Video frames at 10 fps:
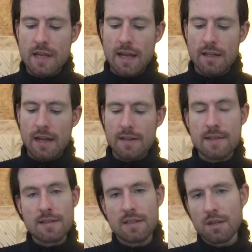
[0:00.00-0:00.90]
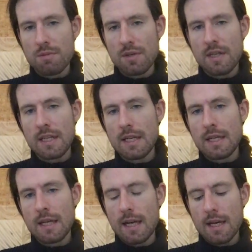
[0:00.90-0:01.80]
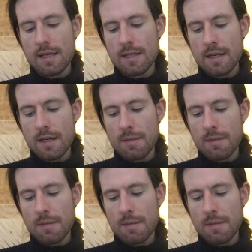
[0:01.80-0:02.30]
that sense of community and